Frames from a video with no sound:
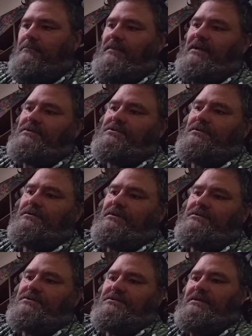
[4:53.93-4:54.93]
make sure
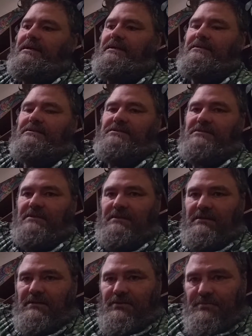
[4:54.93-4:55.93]
that you're taking this
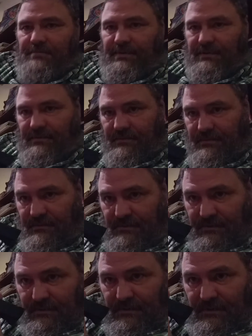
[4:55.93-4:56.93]
little loop
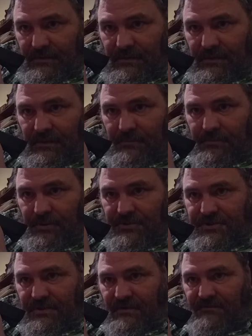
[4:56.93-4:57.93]
and
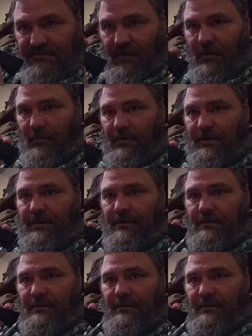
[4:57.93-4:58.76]
pushing it forward.